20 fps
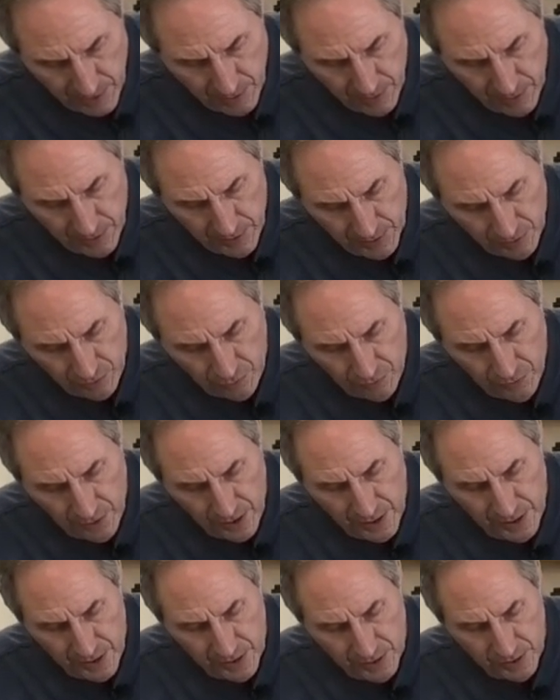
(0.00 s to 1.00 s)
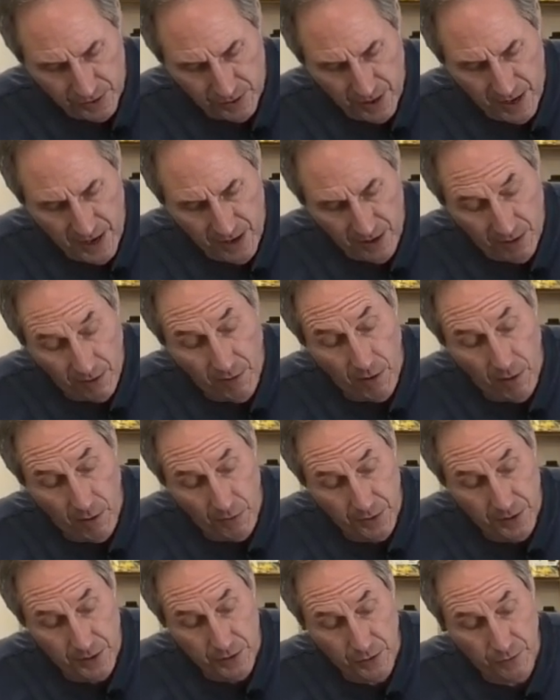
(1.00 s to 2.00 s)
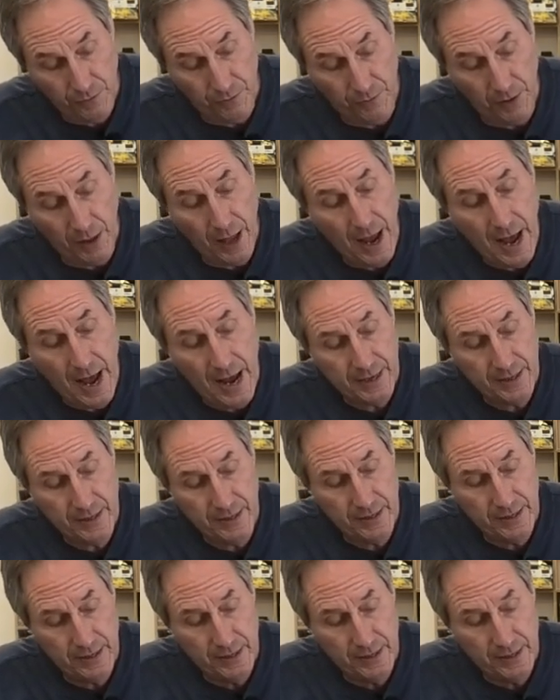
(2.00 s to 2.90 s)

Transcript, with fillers: this finish, they call this flat.